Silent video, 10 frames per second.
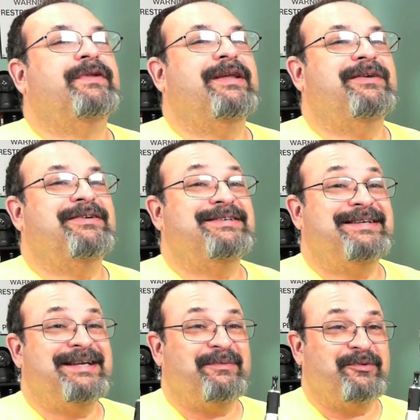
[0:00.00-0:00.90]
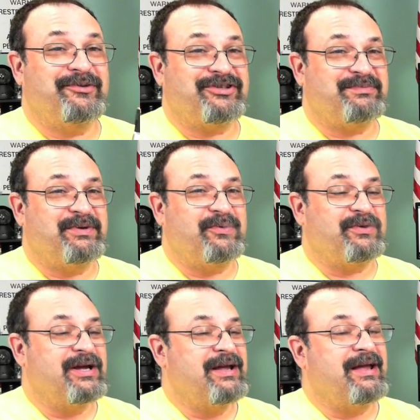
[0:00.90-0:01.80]
And you can see you get more
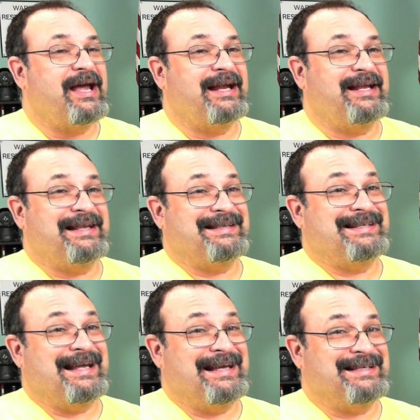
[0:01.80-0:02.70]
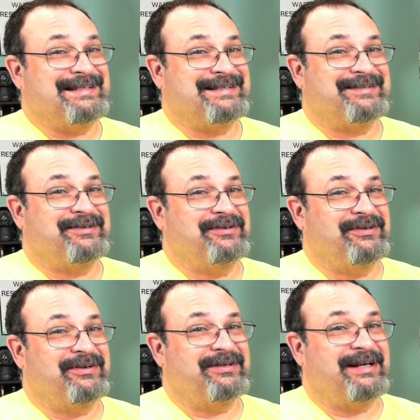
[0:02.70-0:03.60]
smoke, and it tastes
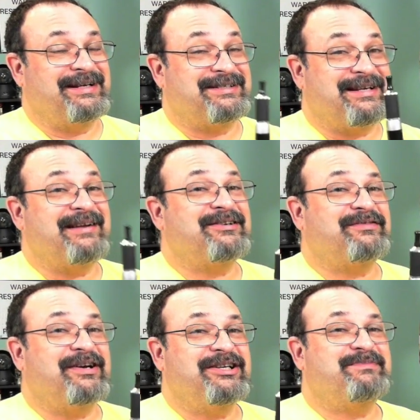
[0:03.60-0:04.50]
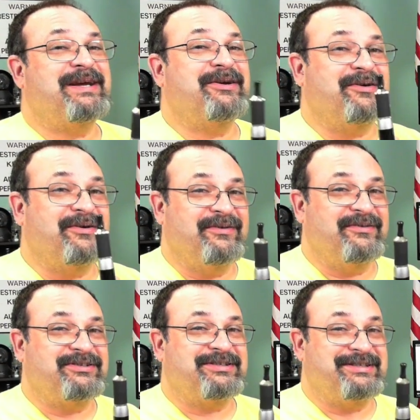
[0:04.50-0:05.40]
good, and it satisfies my
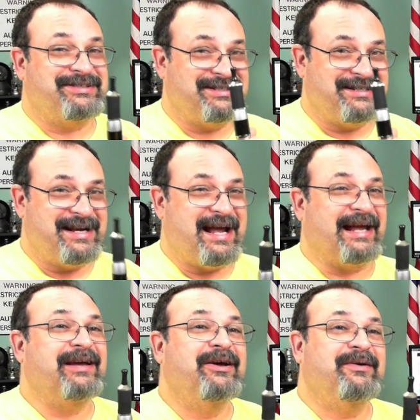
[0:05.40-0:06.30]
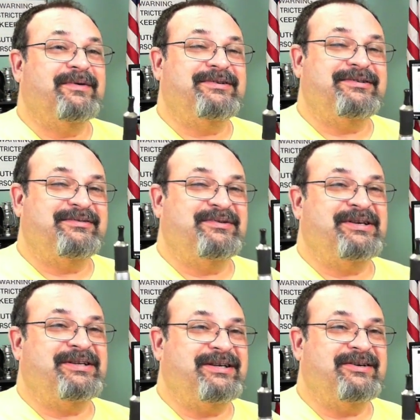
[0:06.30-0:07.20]
urge to snack, which is
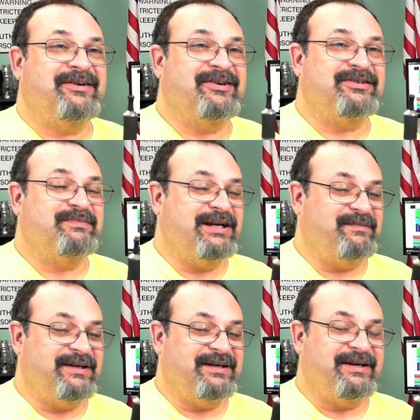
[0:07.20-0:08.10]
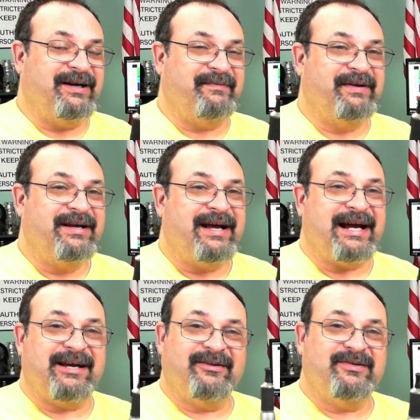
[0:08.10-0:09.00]
really good, because maybe I
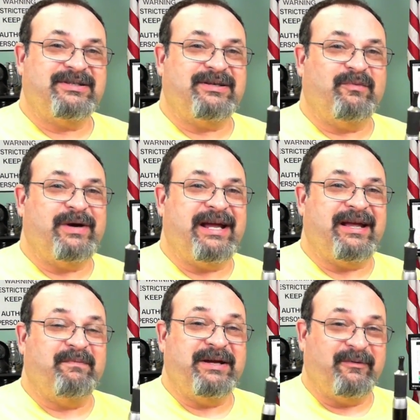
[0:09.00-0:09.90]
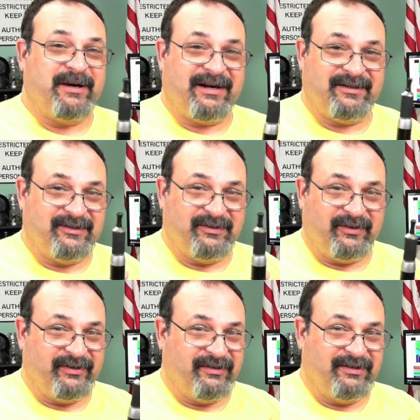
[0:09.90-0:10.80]
could lose some weight and be around a little
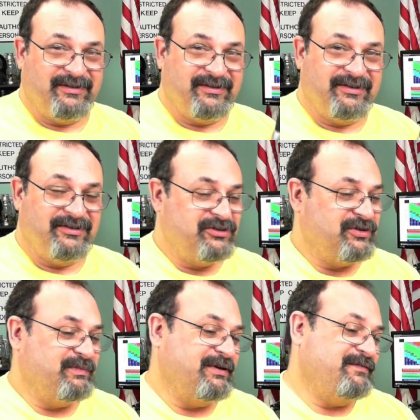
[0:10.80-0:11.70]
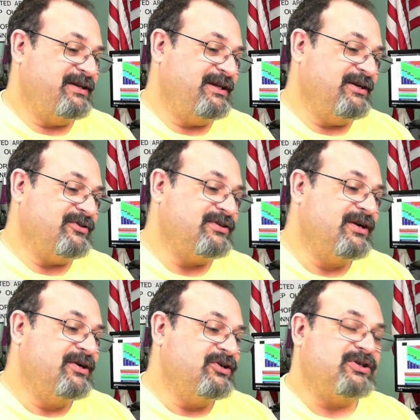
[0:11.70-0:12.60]
longer, and you could enjoy my videos.
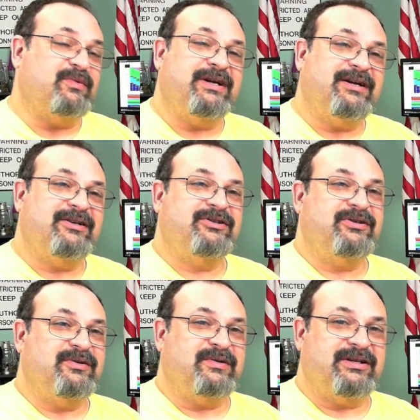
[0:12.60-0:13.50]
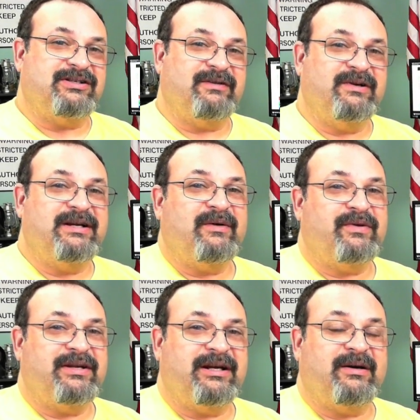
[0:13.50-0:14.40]
So what I'm going to do is every now
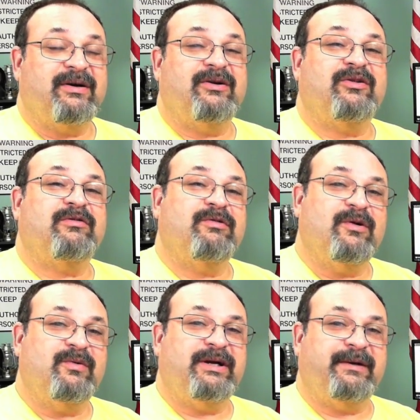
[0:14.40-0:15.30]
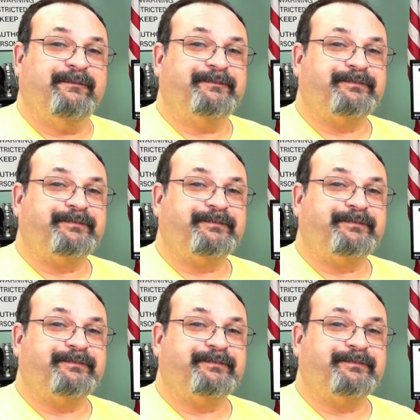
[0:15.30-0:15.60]
and then I'm going to throw in